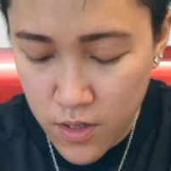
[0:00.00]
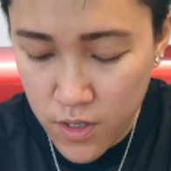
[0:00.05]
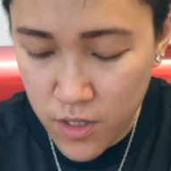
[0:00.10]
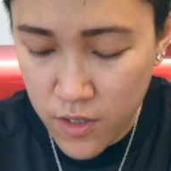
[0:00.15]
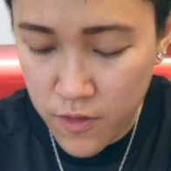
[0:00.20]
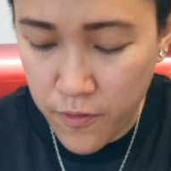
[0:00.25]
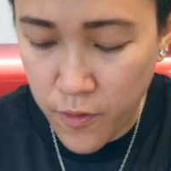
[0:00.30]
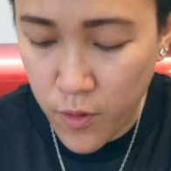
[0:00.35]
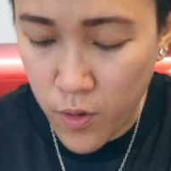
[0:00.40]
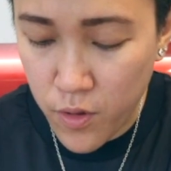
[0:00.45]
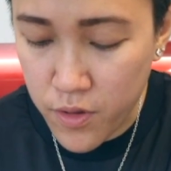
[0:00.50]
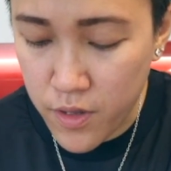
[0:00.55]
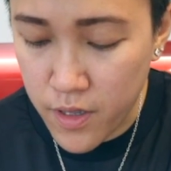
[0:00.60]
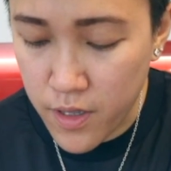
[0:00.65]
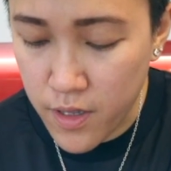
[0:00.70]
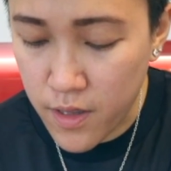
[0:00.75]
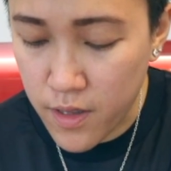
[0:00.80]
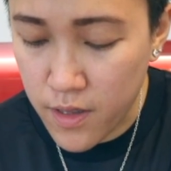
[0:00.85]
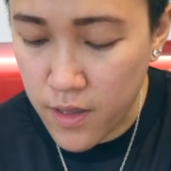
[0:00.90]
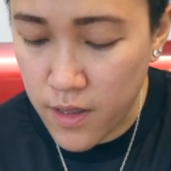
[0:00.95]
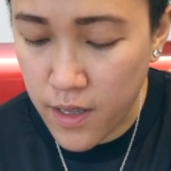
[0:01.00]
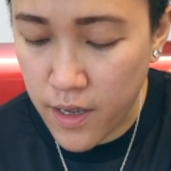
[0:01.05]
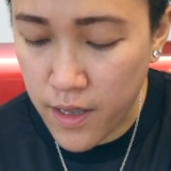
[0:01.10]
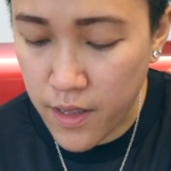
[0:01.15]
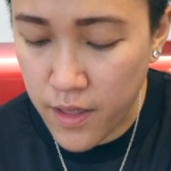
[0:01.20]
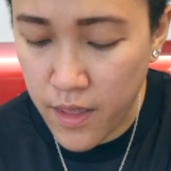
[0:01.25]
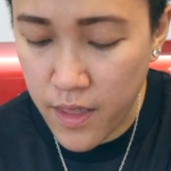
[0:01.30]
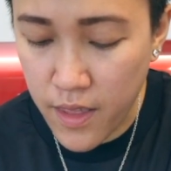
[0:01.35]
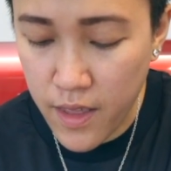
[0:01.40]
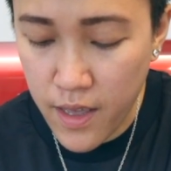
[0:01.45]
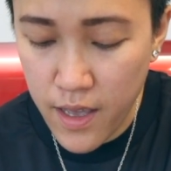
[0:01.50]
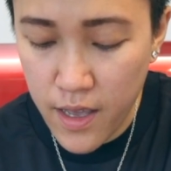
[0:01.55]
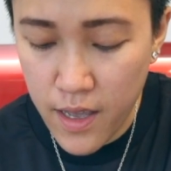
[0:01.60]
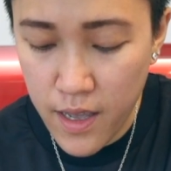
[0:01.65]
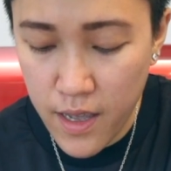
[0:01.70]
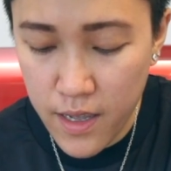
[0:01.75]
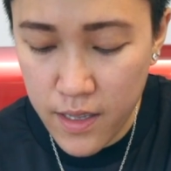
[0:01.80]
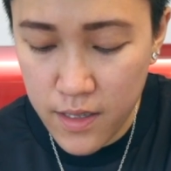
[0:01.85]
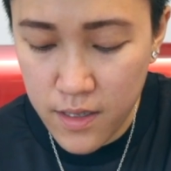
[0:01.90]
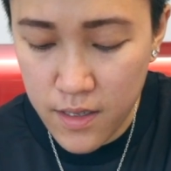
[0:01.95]
Just fold them like
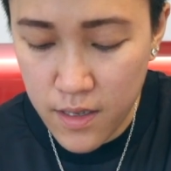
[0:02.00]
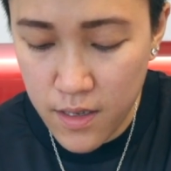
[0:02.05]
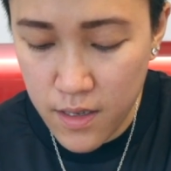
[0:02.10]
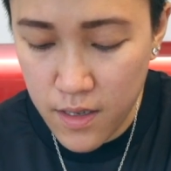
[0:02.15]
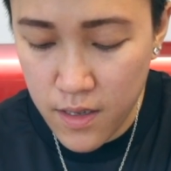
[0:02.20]
that.